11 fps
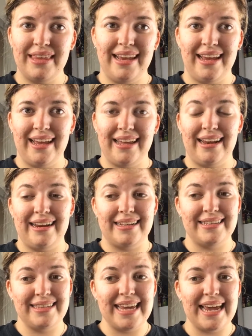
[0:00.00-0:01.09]
and I
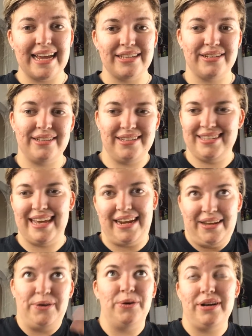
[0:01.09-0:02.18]
didn't see it, so I was just like,
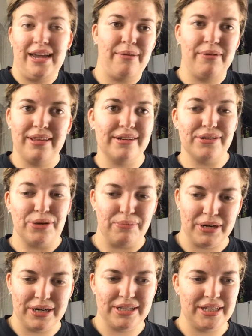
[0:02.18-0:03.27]
oh, okay, well, there's no
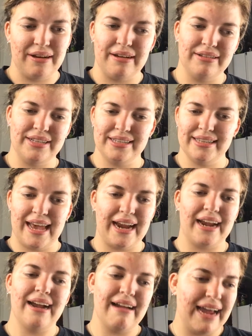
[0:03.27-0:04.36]
bird, so I was just like,
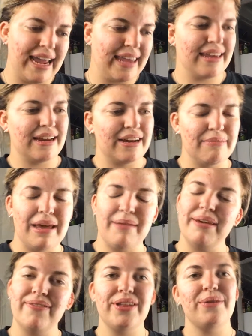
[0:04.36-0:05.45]
alright, maybe
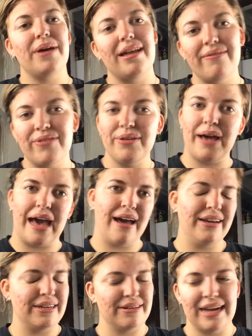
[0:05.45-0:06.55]
it flew in, flew
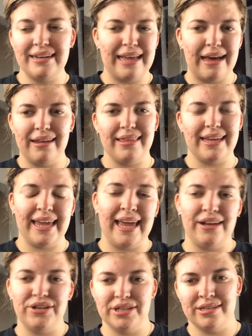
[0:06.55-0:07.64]
out, not doubting the
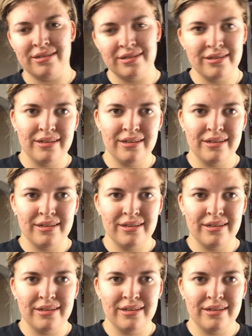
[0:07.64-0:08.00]
kid, just